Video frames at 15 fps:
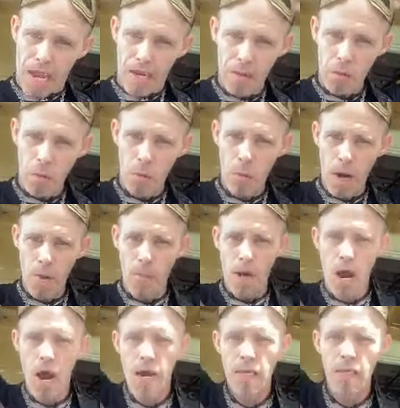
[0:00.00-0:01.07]
In the room right
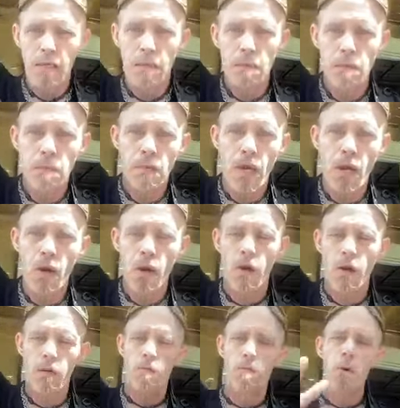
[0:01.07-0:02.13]
behind them, they
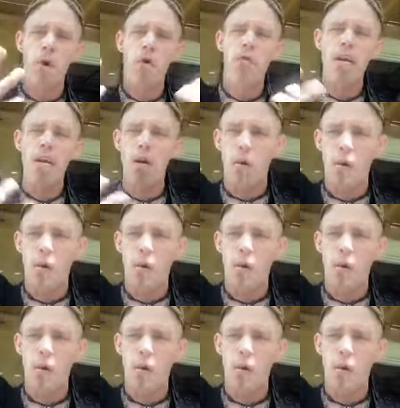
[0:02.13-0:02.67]
heard moving